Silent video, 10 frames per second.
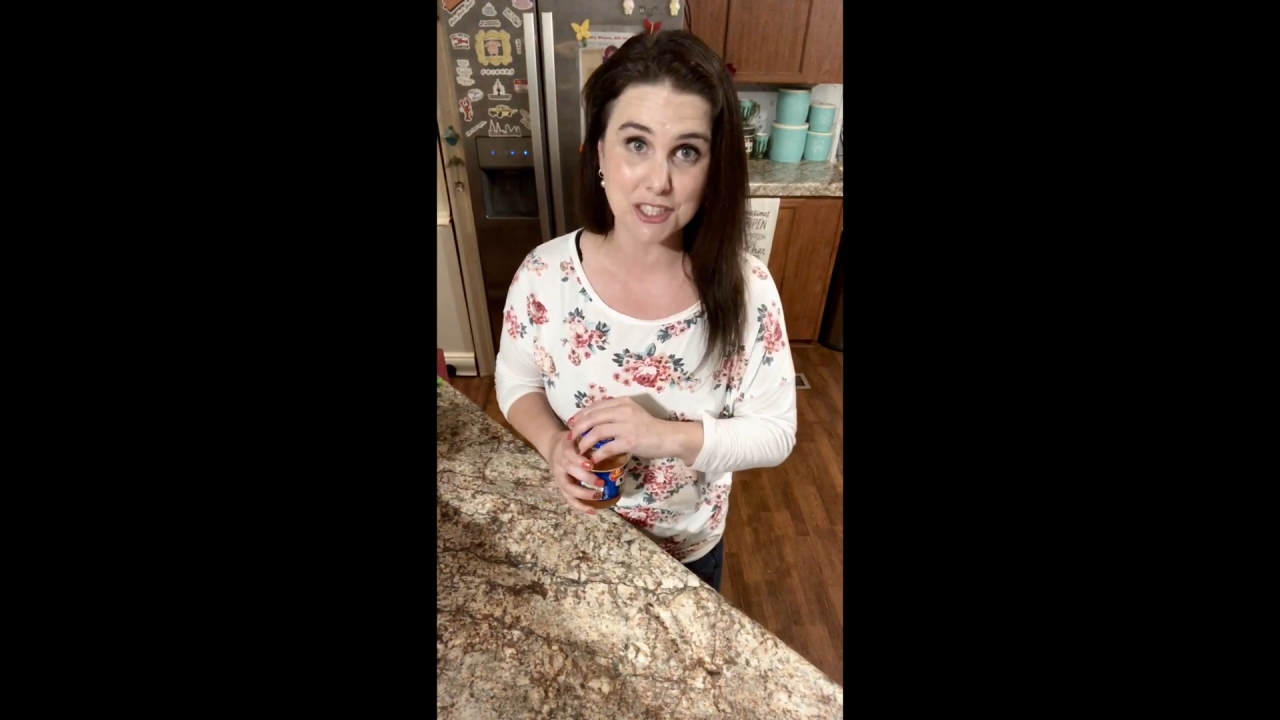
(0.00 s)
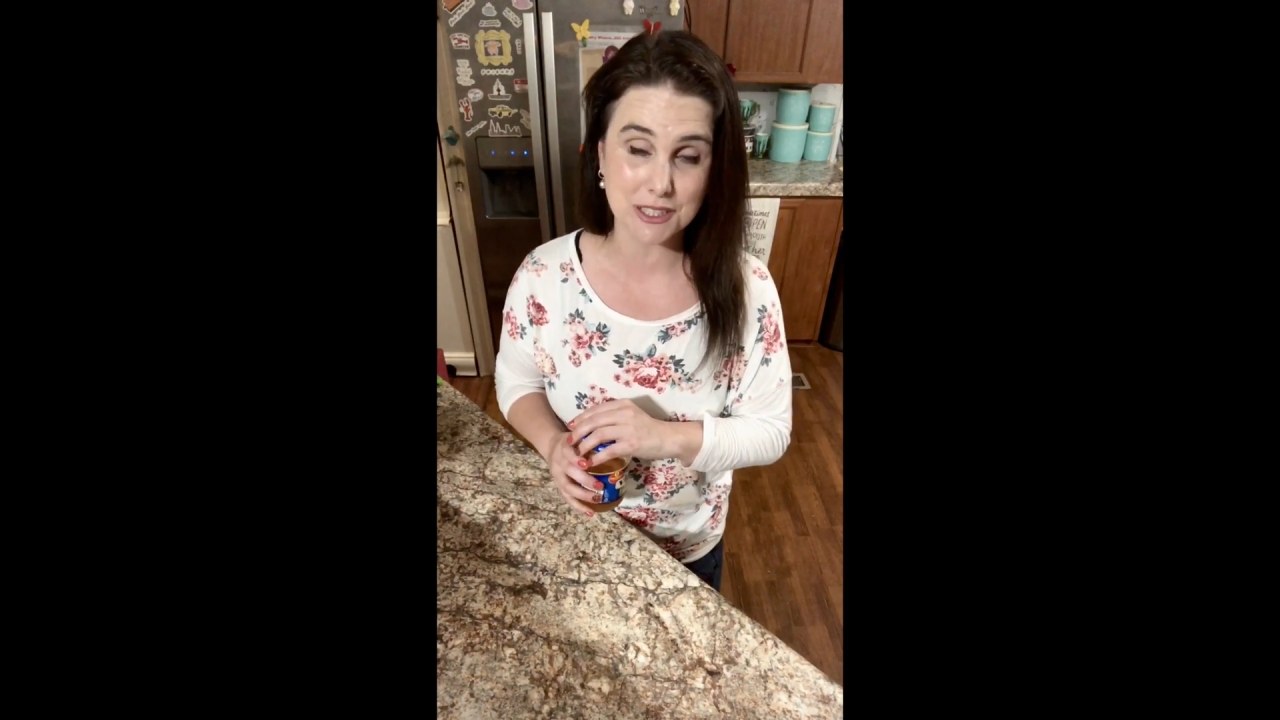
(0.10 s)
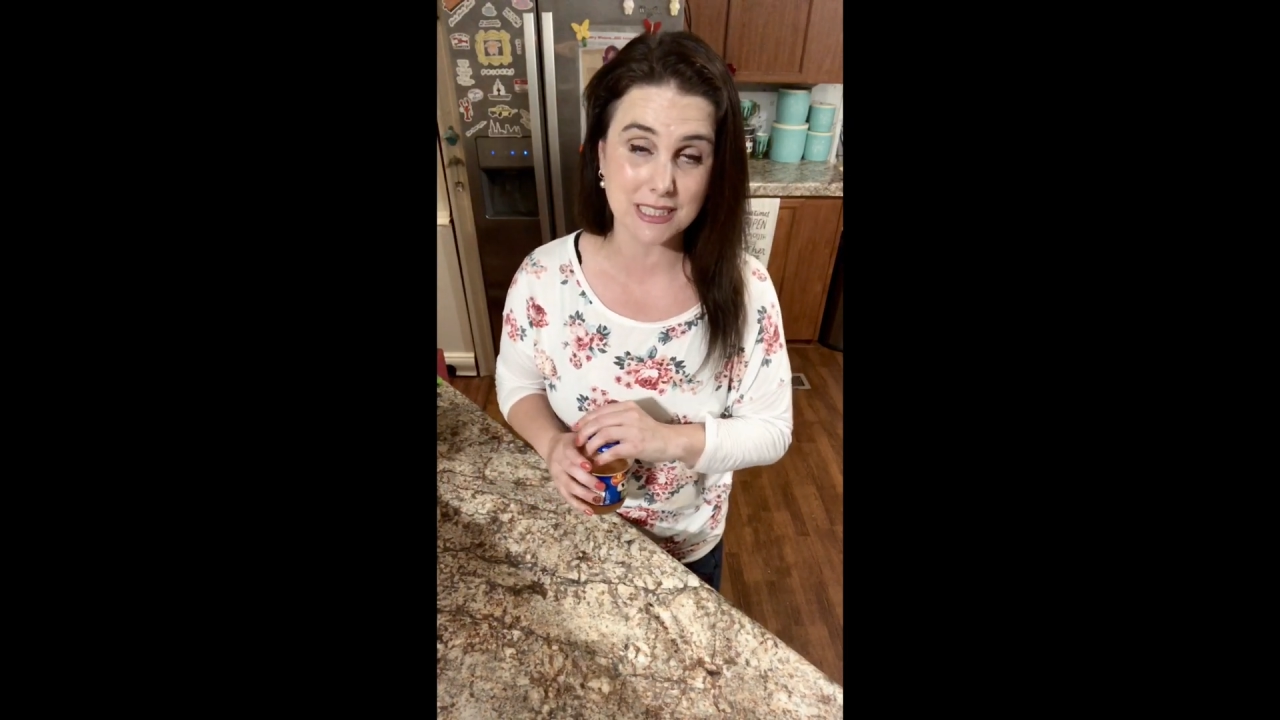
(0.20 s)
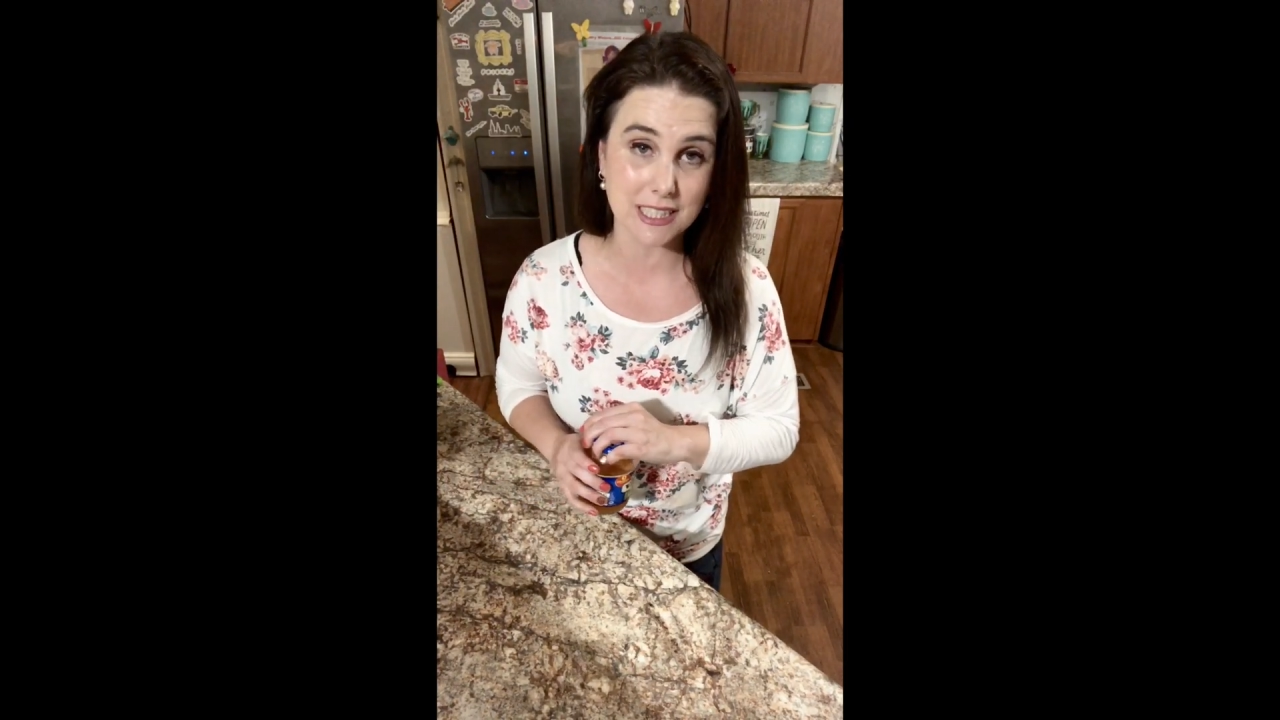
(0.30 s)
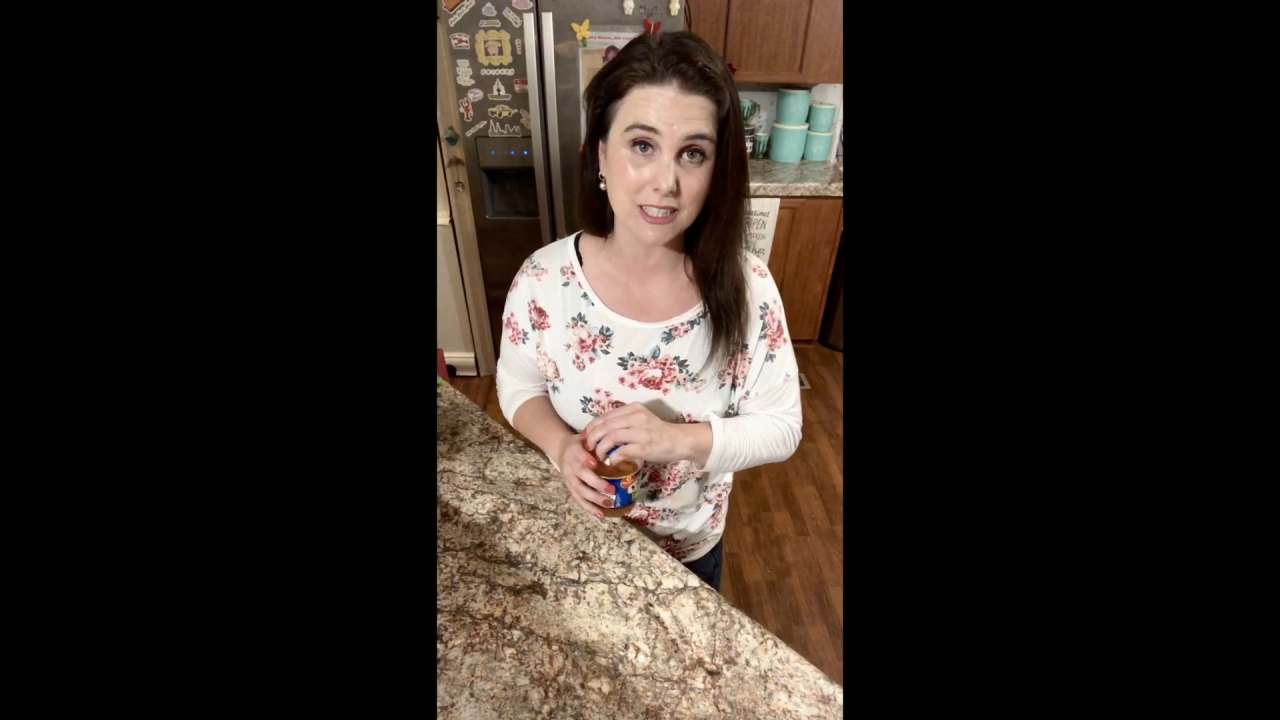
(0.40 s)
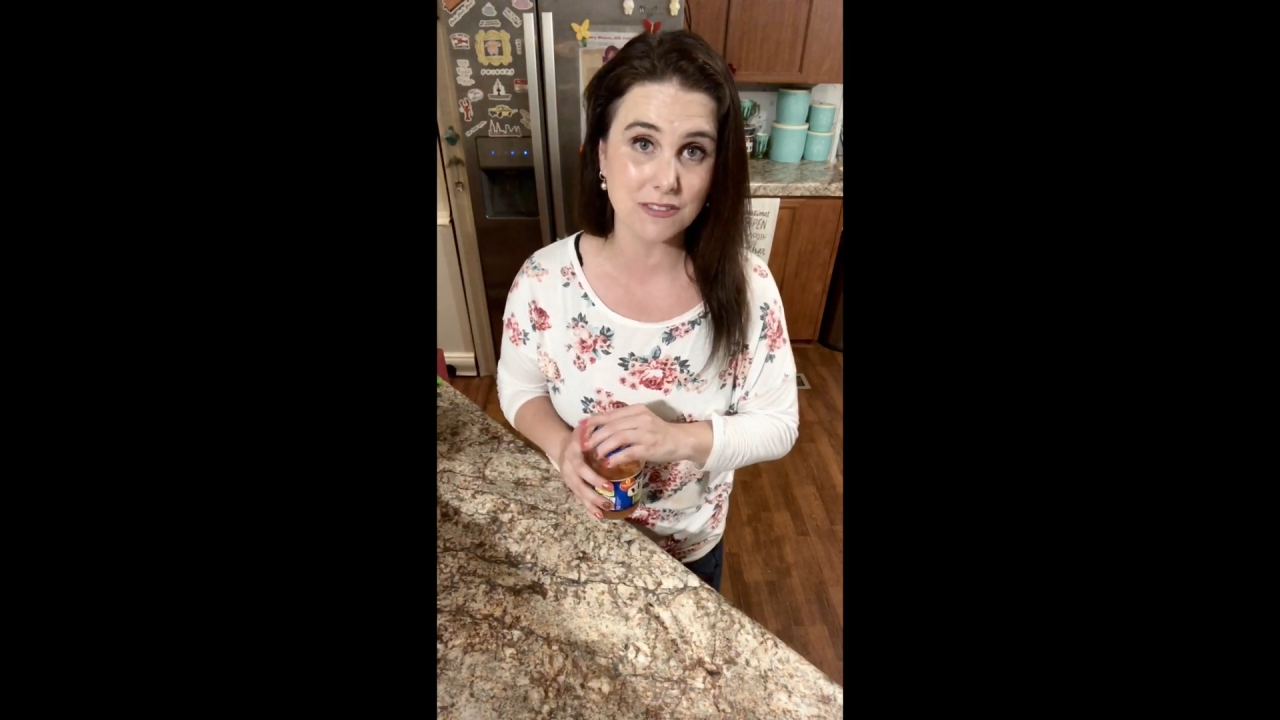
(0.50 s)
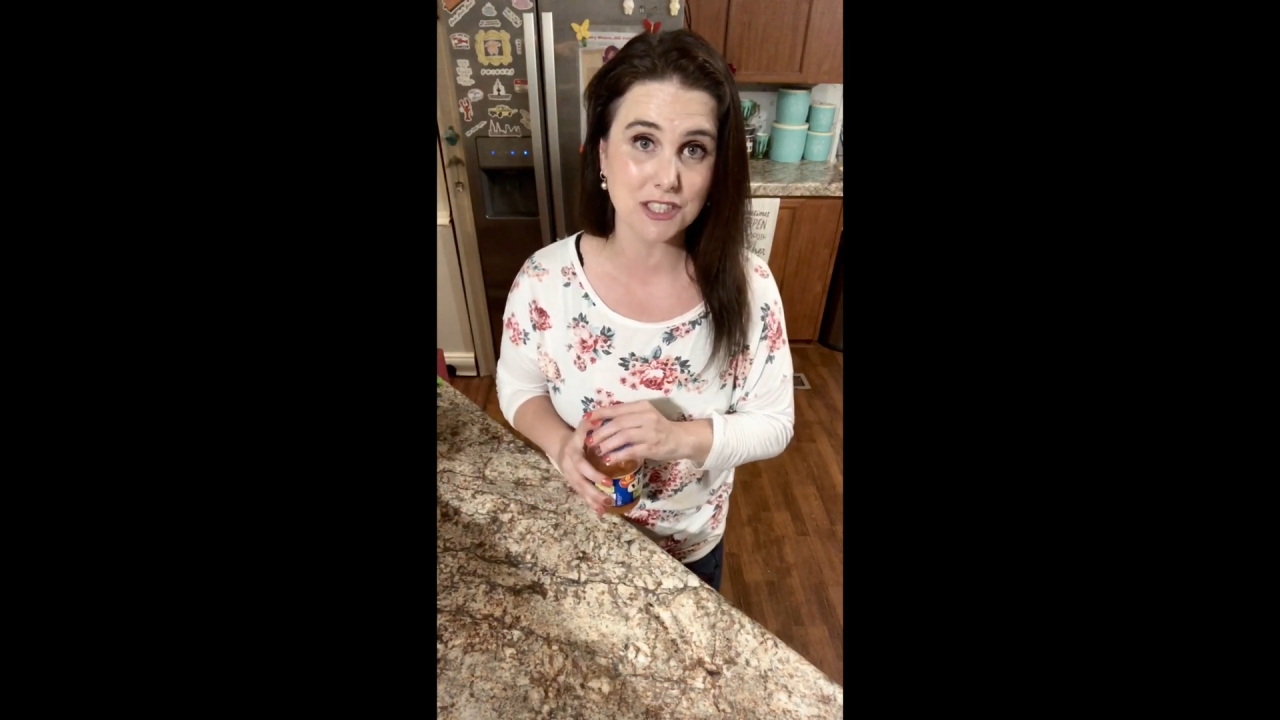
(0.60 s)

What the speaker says: yourself